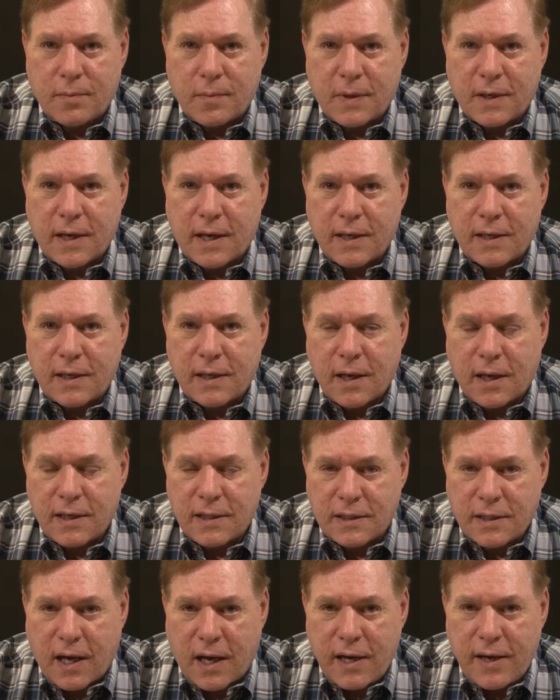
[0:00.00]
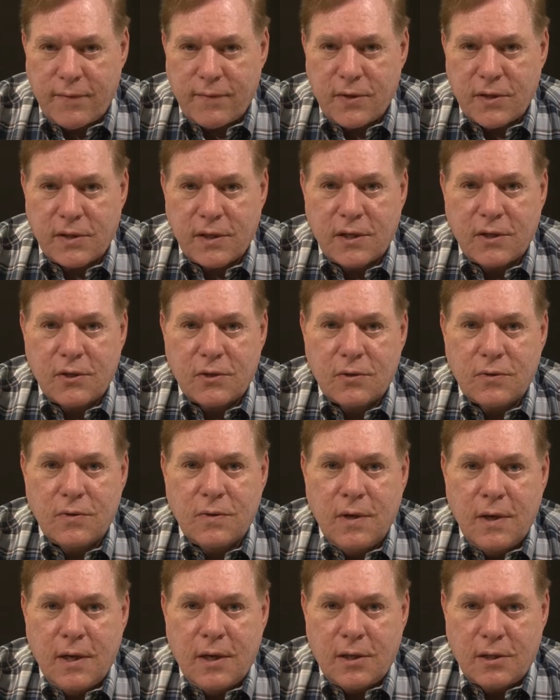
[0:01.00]
but I tie everything
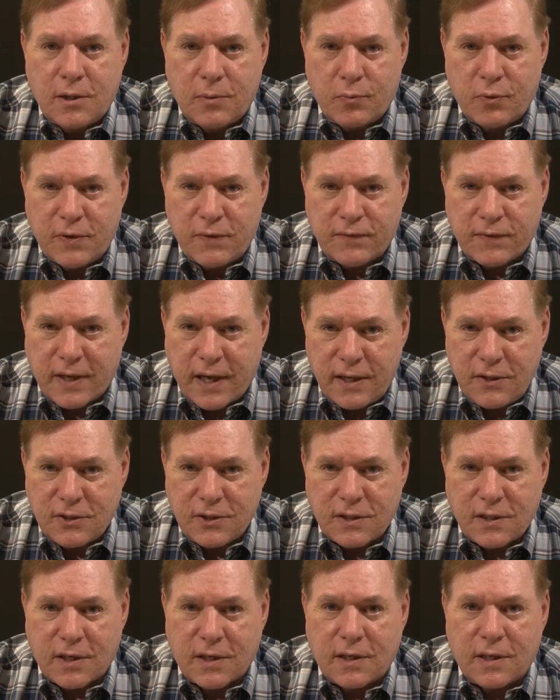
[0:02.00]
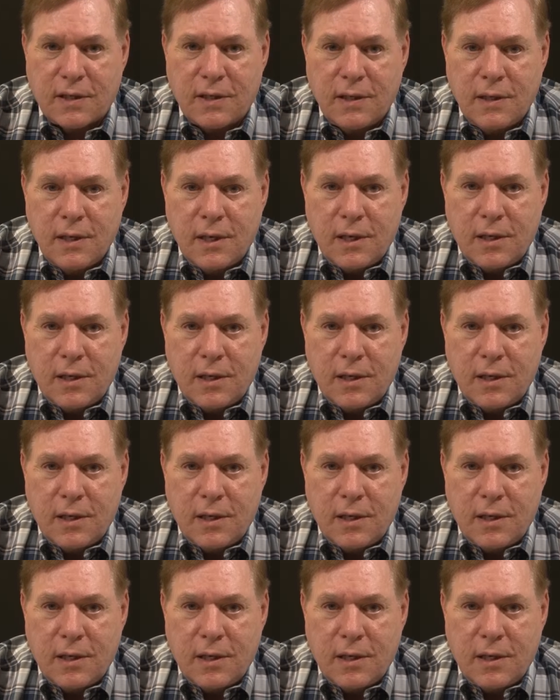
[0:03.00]
to the brief case study